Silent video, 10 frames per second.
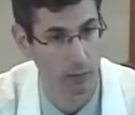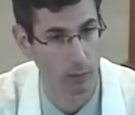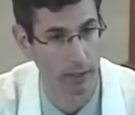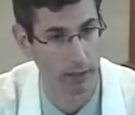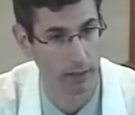
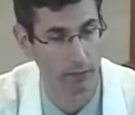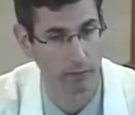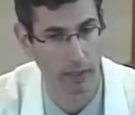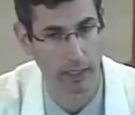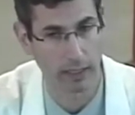where
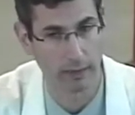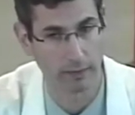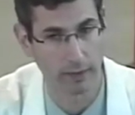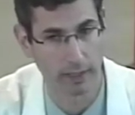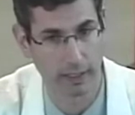
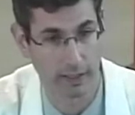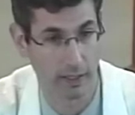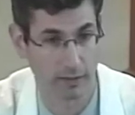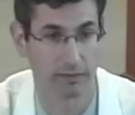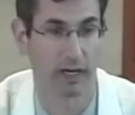
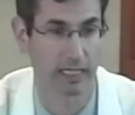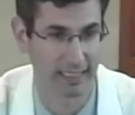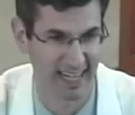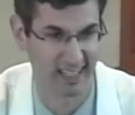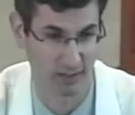a
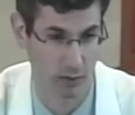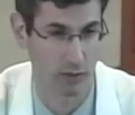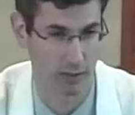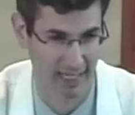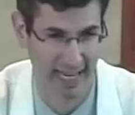defined
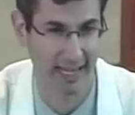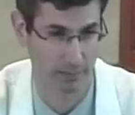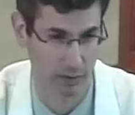diagnosis can't